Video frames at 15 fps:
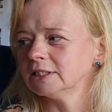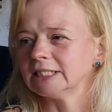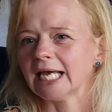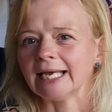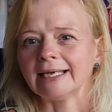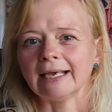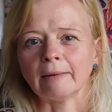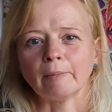
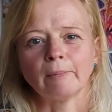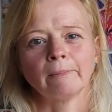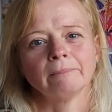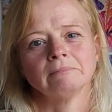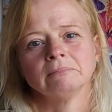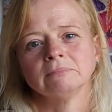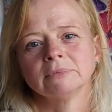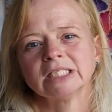taking
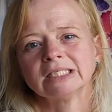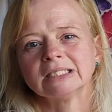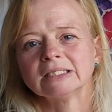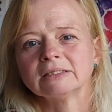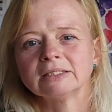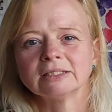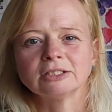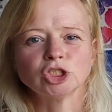
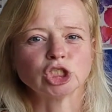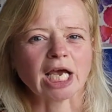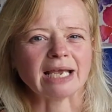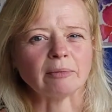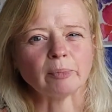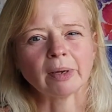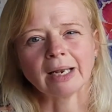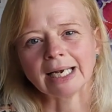
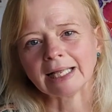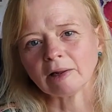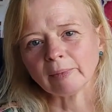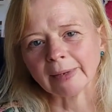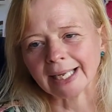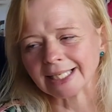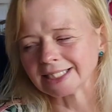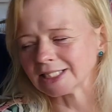shape a little
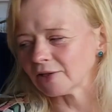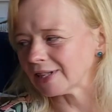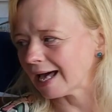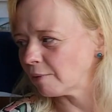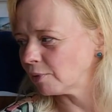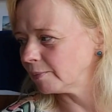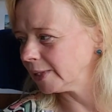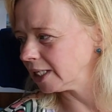bit, so
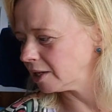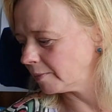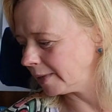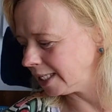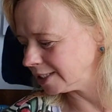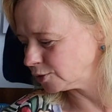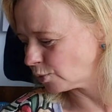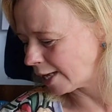that will be
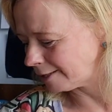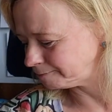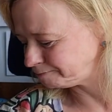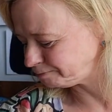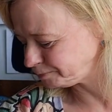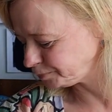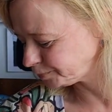coming as well.